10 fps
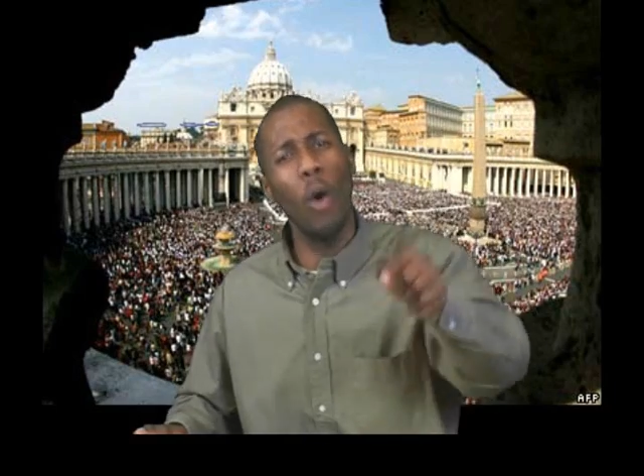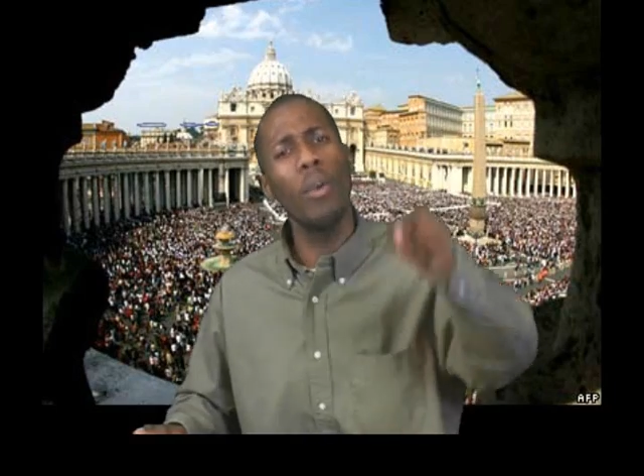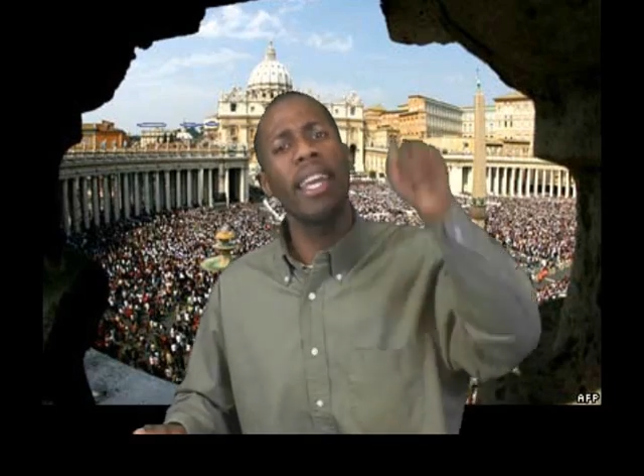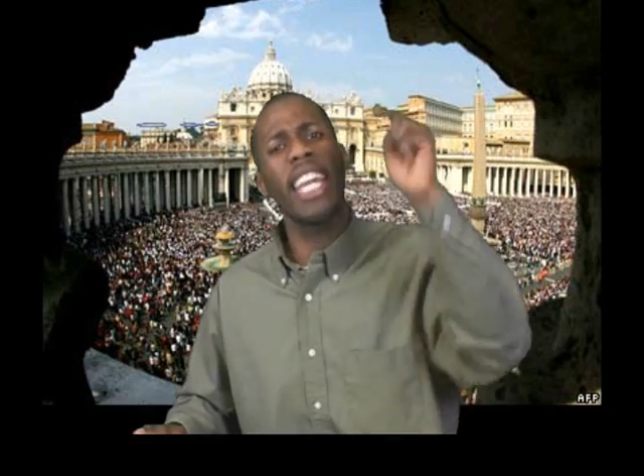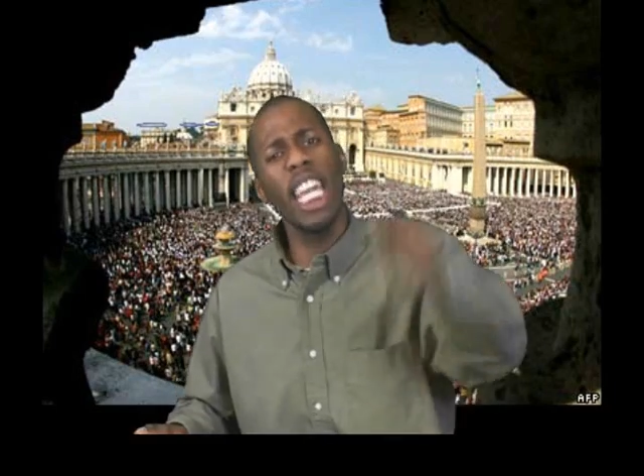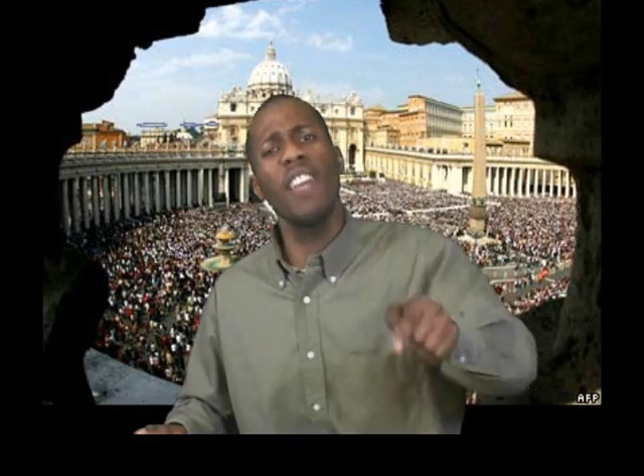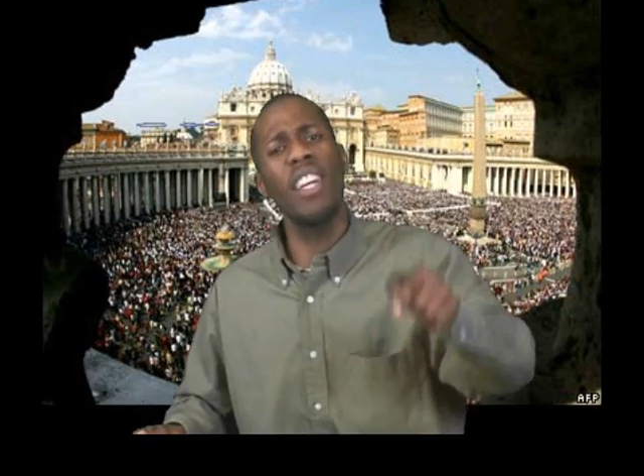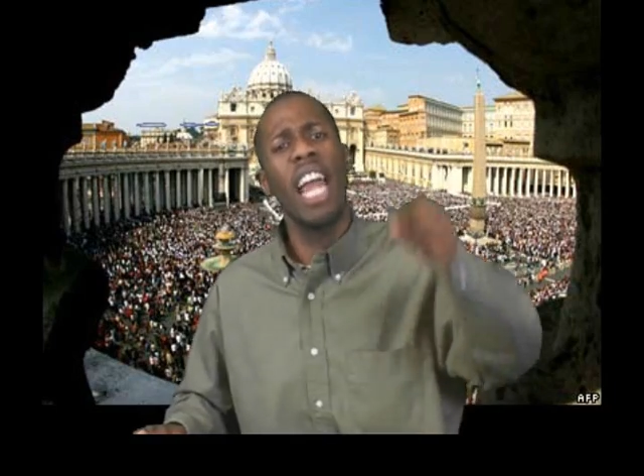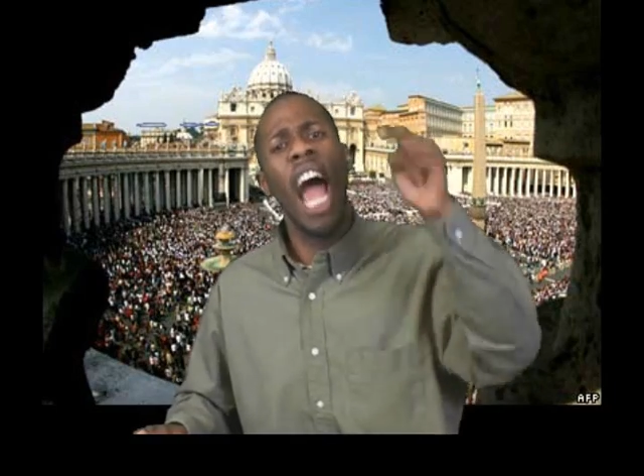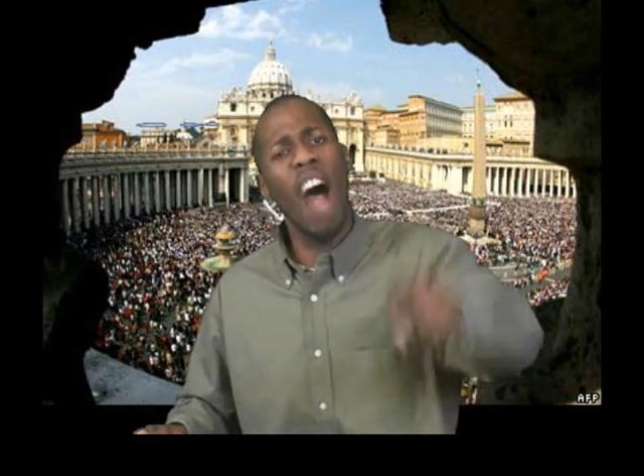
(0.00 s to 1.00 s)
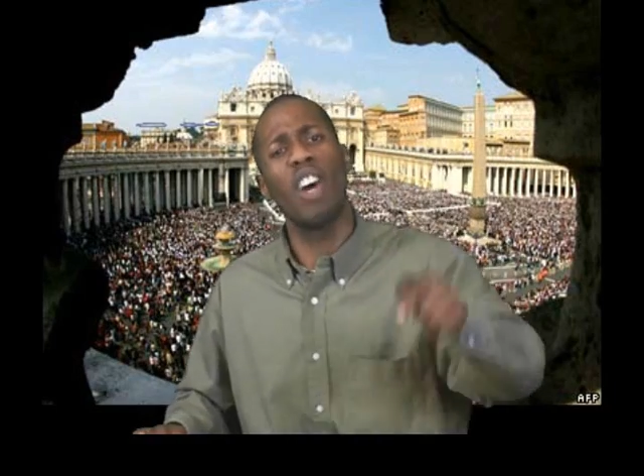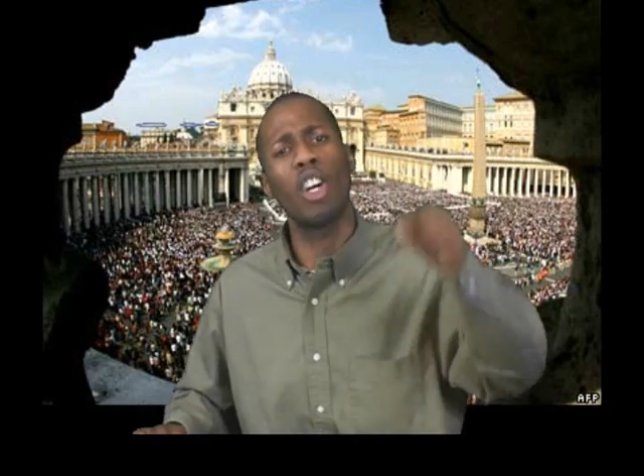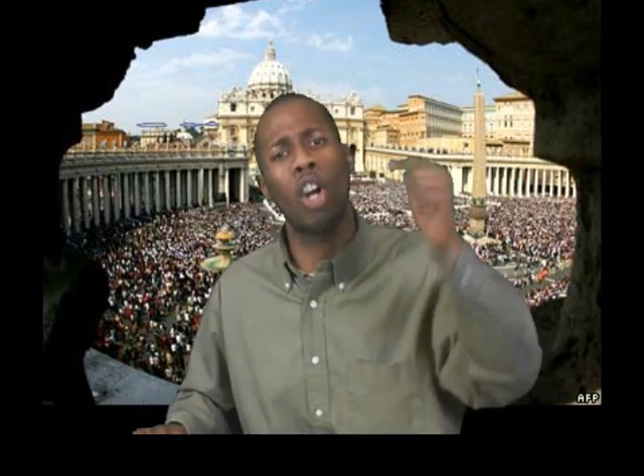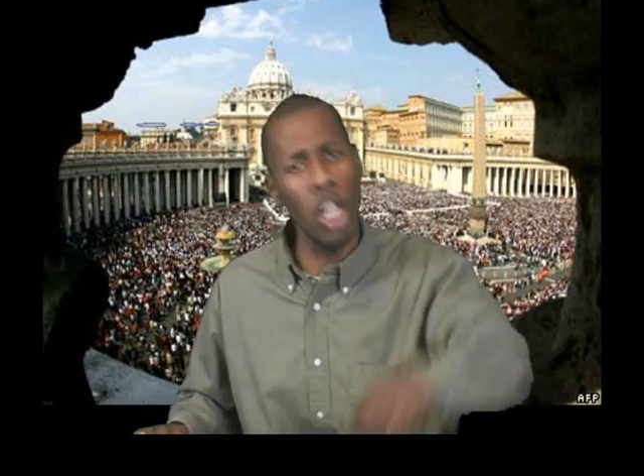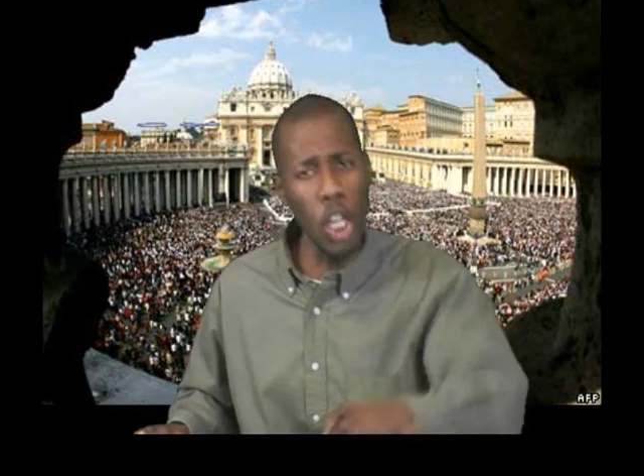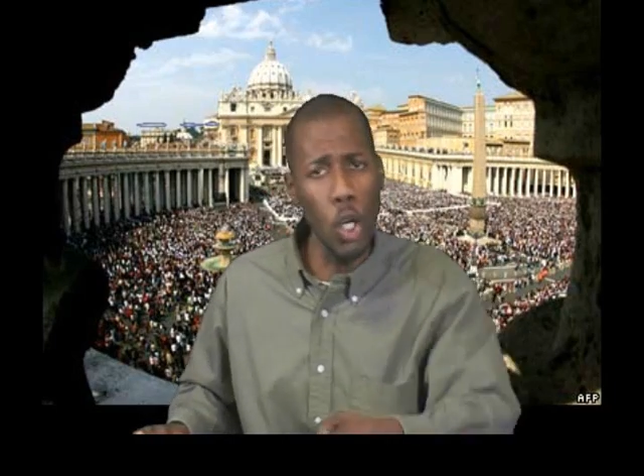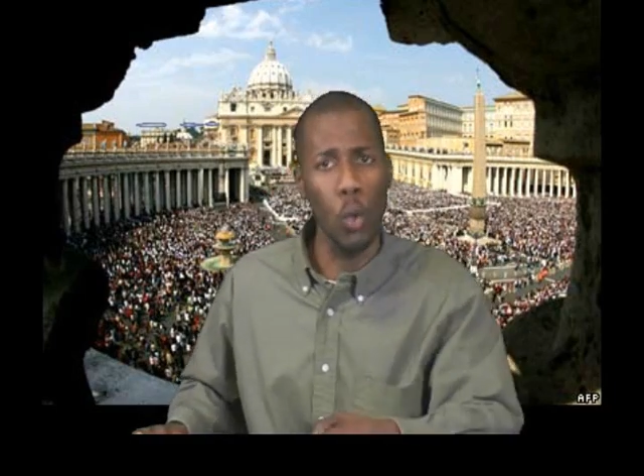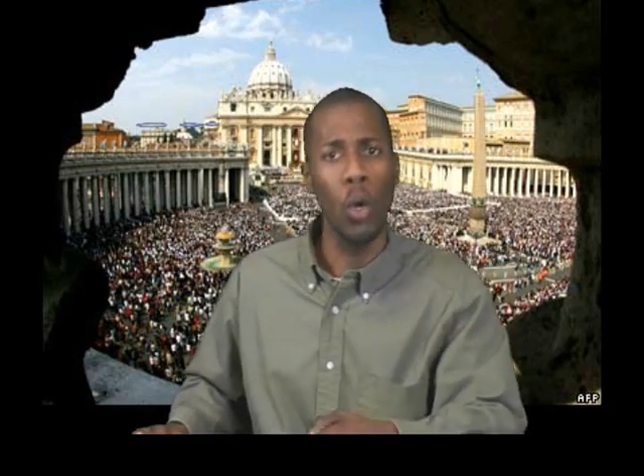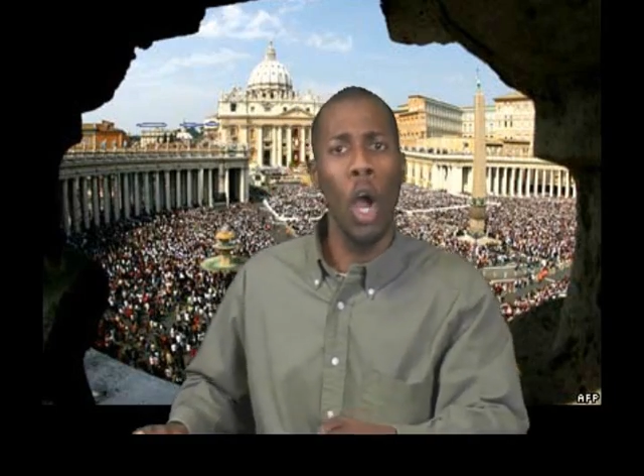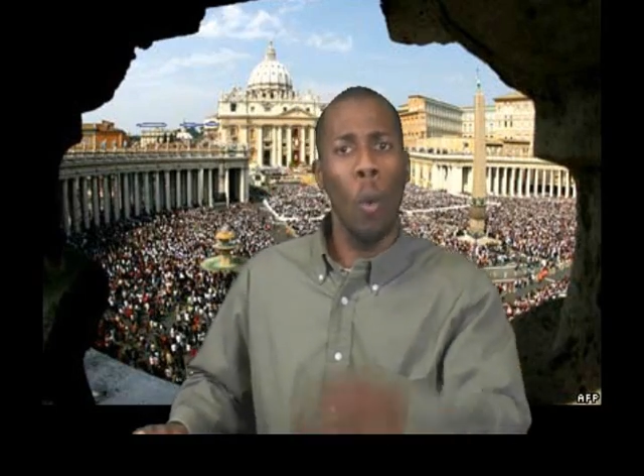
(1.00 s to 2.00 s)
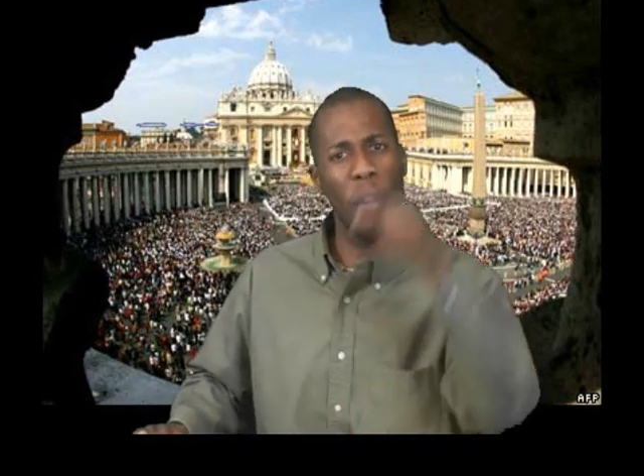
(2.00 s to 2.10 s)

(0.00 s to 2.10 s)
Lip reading: don't even have a clue